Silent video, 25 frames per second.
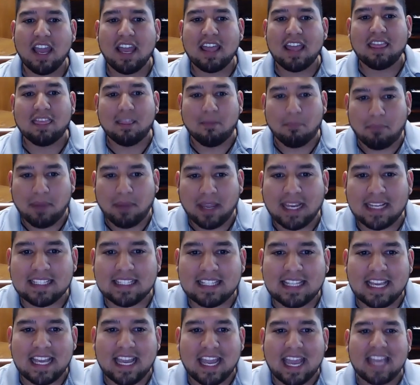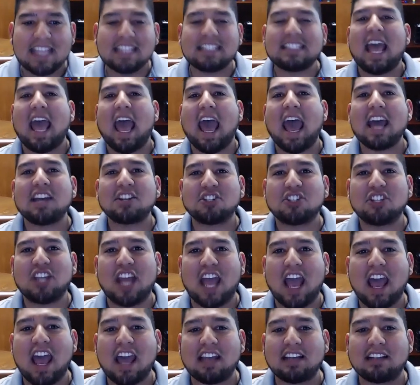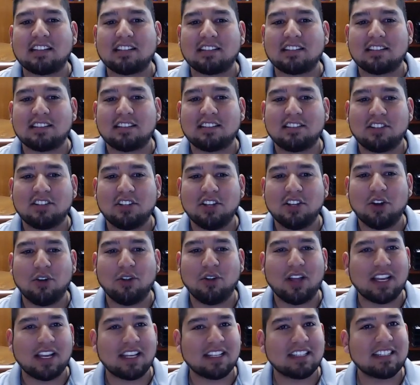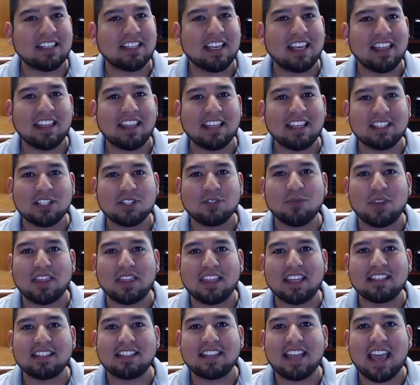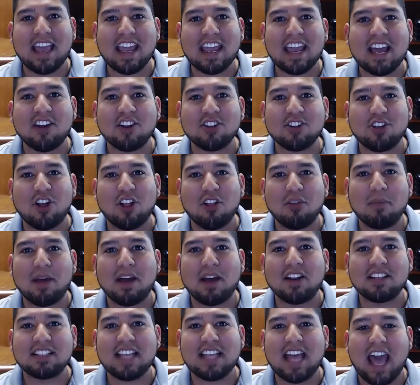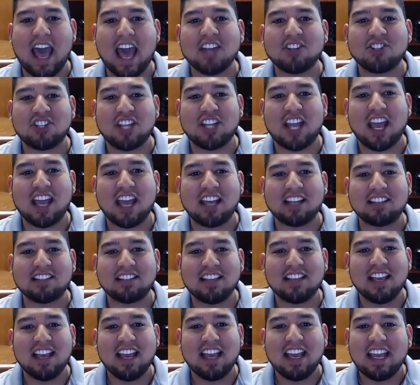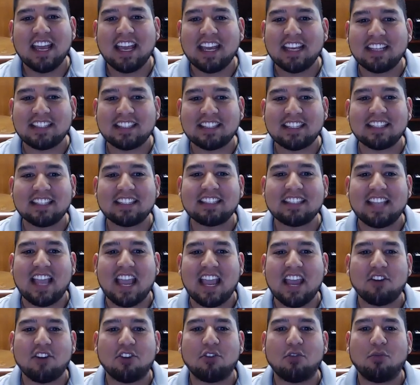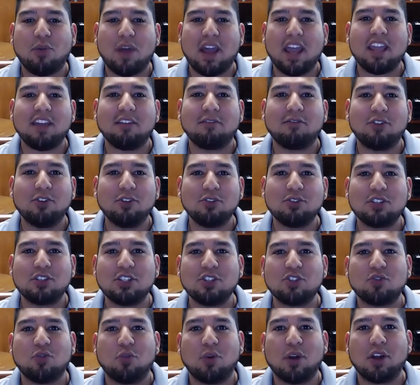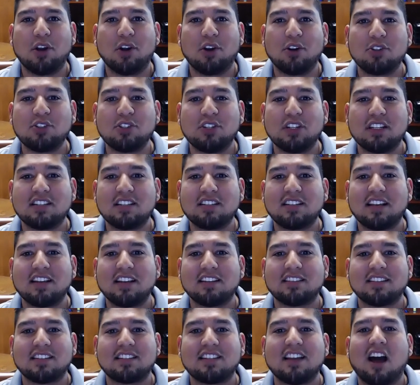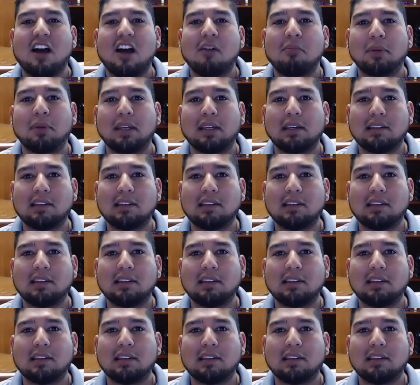The biggest thing is hashtags. Like I said, this is what this Hangout is all about, is the hashtags. It's the standard way of using Twitter to discuss a topic.